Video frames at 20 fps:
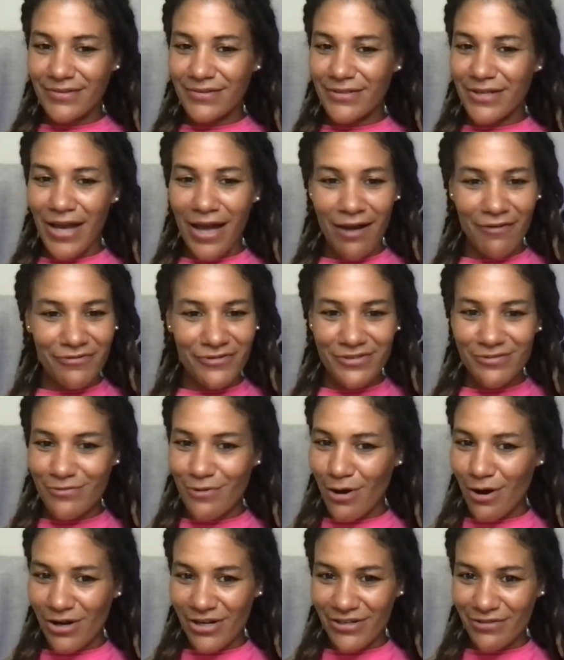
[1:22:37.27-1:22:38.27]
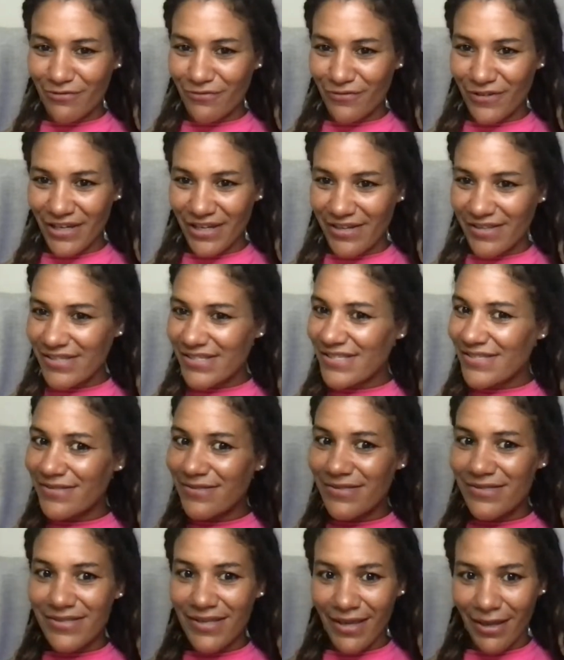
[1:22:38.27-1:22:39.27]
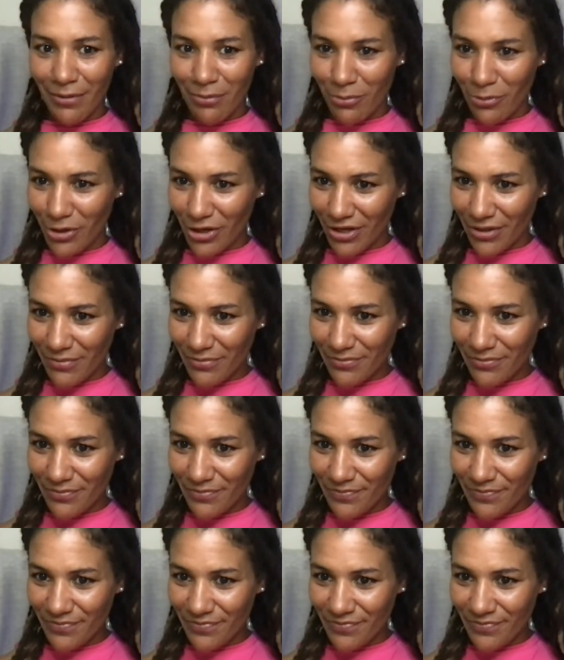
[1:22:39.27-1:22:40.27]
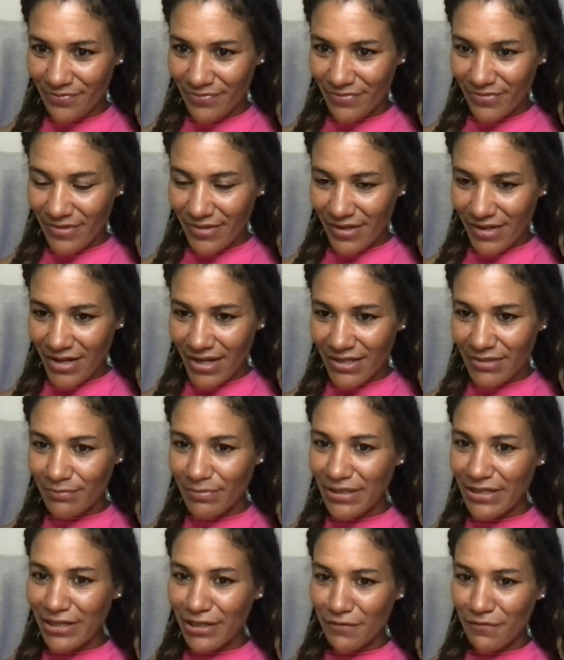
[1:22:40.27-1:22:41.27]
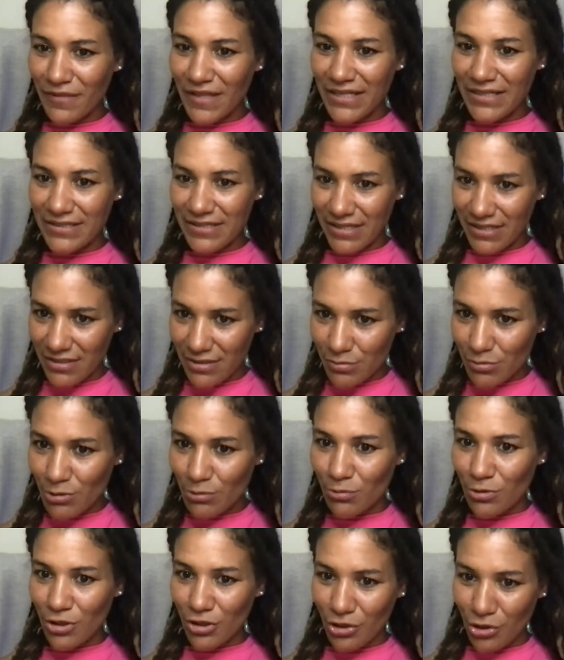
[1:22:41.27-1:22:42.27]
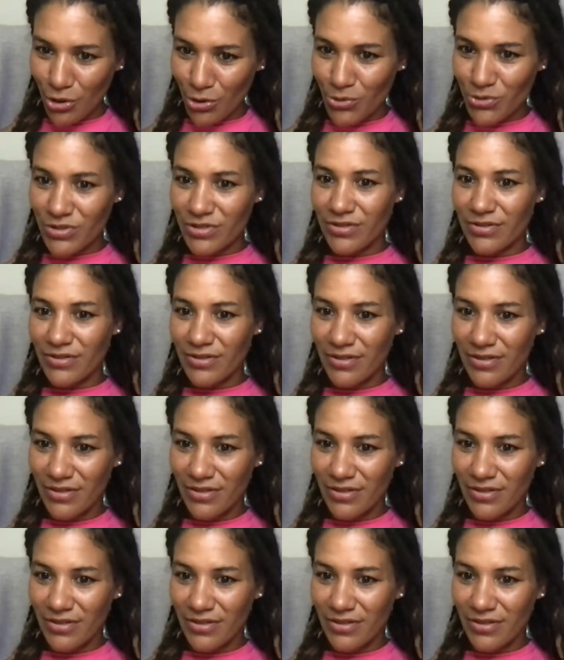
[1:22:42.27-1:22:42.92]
You have to walk in faith same way and believe that things will work out